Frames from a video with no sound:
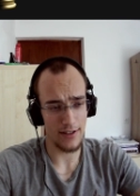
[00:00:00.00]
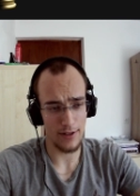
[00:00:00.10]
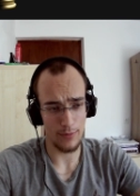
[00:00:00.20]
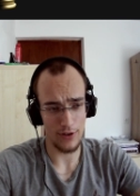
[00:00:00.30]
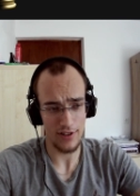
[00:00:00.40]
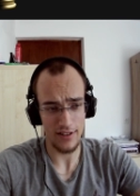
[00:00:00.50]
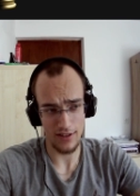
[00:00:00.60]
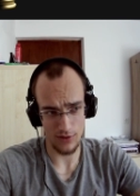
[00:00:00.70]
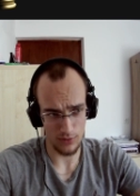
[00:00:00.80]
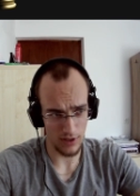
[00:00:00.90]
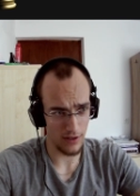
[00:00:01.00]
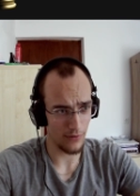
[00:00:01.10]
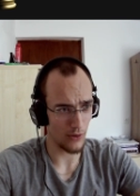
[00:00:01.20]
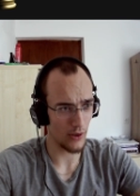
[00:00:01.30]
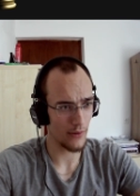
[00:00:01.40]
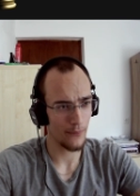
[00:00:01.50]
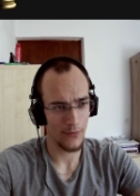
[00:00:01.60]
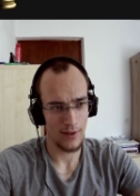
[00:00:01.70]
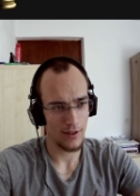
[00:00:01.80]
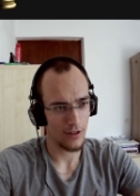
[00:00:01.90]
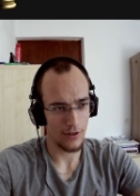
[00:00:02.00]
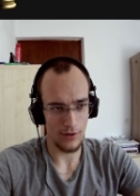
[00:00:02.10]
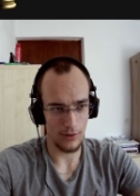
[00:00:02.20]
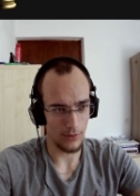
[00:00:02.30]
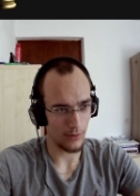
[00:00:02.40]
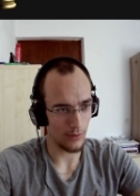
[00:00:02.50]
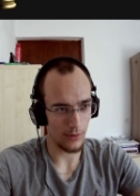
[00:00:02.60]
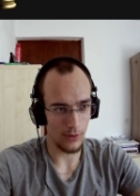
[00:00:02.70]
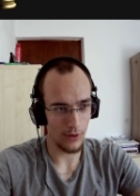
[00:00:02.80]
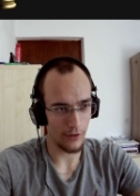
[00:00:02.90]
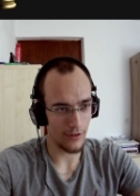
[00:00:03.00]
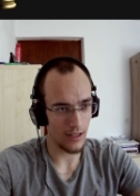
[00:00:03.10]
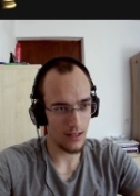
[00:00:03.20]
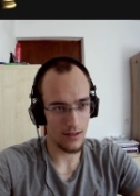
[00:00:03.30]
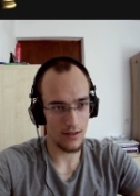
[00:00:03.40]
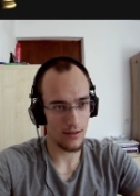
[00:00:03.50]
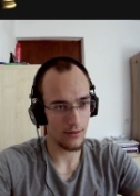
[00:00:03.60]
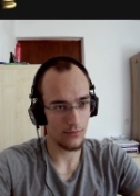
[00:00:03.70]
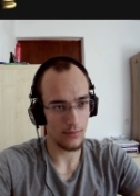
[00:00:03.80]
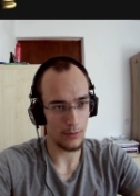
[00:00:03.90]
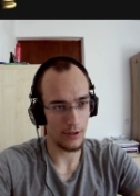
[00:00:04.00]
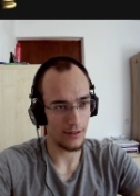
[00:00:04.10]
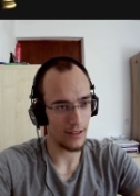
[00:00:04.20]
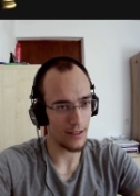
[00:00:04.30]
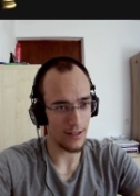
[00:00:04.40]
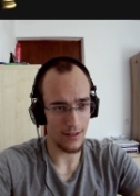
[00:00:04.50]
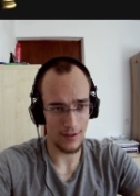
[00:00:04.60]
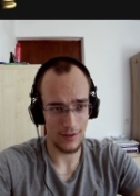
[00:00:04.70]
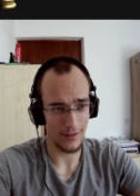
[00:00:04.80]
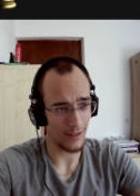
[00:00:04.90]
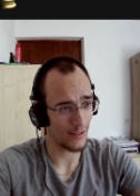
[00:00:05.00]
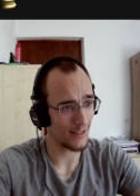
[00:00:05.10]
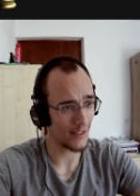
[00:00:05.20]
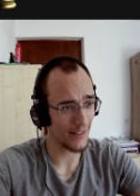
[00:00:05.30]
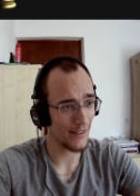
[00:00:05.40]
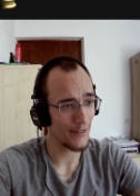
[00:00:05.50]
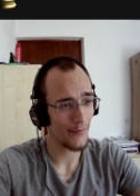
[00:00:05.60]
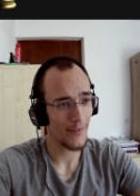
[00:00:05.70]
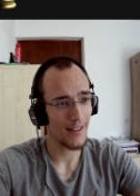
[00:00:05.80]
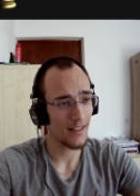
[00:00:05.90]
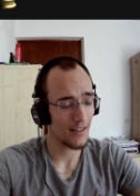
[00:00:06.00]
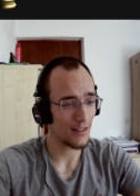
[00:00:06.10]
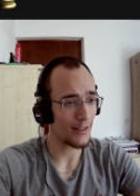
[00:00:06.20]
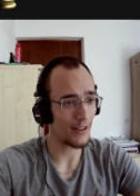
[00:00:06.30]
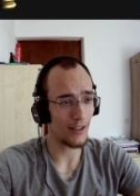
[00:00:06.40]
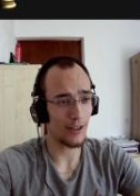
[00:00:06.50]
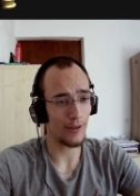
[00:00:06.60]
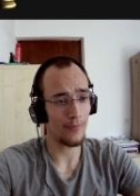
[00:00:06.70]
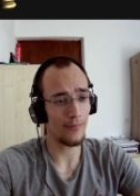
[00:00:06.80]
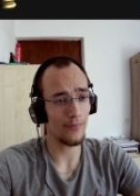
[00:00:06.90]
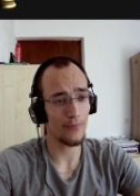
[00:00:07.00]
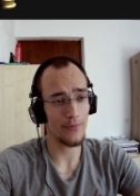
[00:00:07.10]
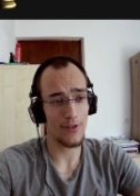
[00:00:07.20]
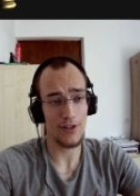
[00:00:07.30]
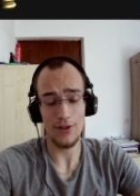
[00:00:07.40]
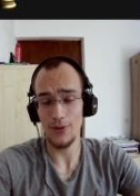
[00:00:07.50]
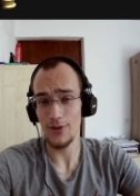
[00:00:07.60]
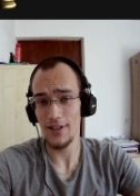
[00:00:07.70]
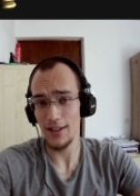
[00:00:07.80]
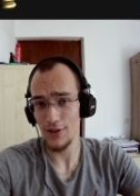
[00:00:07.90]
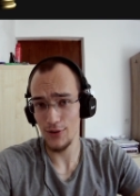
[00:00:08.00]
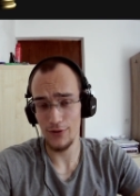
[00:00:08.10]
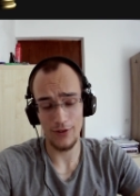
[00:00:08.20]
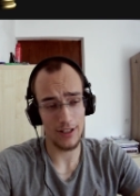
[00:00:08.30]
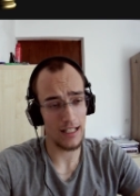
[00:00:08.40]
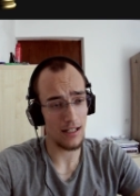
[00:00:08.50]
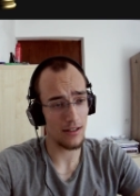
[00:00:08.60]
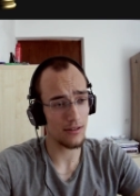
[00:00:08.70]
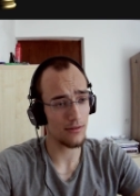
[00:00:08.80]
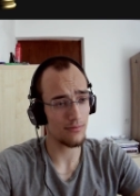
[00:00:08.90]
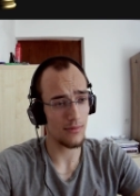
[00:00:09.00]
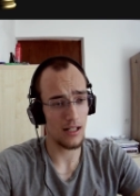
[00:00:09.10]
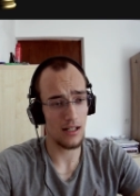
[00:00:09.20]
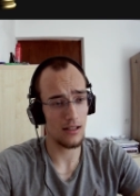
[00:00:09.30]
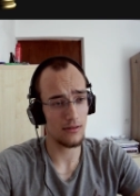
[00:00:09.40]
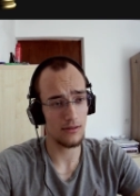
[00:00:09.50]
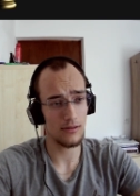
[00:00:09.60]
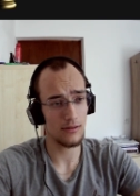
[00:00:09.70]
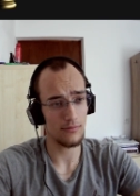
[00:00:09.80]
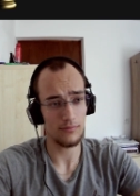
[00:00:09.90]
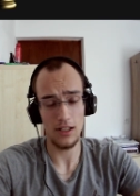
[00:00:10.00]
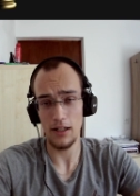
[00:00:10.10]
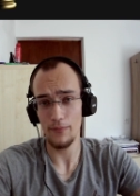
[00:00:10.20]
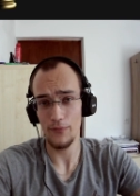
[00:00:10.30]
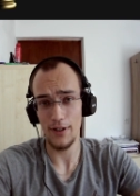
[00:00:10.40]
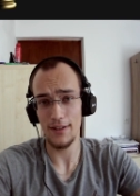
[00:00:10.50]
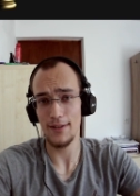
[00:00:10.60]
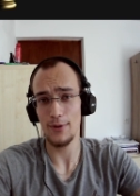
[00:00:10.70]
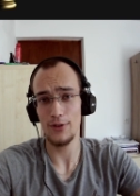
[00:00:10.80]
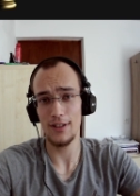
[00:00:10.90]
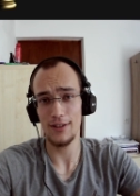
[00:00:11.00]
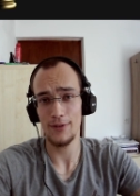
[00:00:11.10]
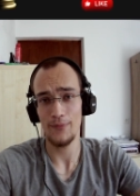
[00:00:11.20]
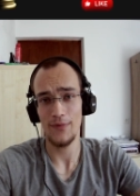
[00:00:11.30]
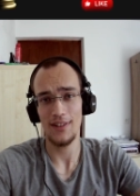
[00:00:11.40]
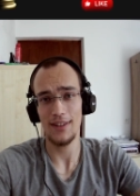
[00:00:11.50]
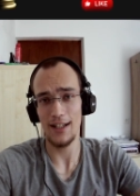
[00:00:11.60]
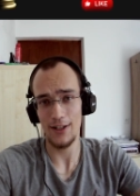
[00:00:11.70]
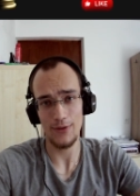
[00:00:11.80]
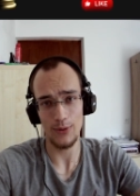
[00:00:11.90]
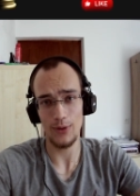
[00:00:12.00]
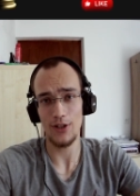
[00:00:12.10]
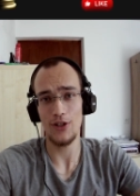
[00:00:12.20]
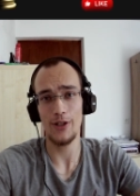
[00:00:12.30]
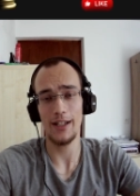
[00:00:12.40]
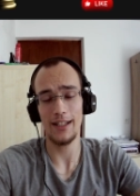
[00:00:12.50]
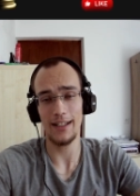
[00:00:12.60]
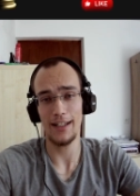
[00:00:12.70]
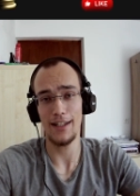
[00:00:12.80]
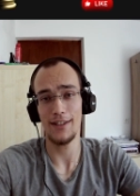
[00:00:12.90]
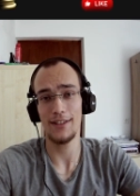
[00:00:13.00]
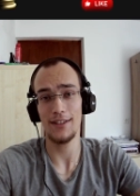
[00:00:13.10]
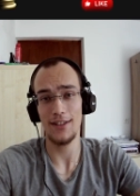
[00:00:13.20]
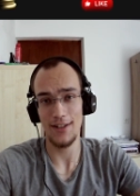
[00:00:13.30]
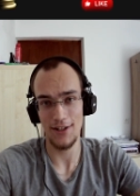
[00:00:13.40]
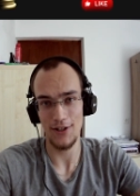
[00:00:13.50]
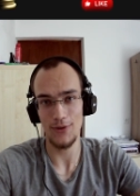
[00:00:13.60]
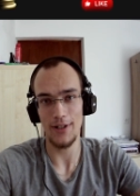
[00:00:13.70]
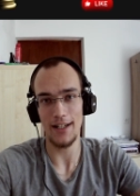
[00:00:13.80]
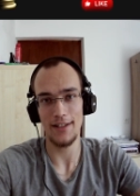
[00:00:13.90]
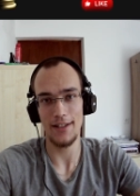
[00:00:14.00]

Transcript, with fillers: responses to e four. So all of these, I mean, there is a ton. Um, so stay tuned for that. And yeah, that's about it. Thanks for watching and see you next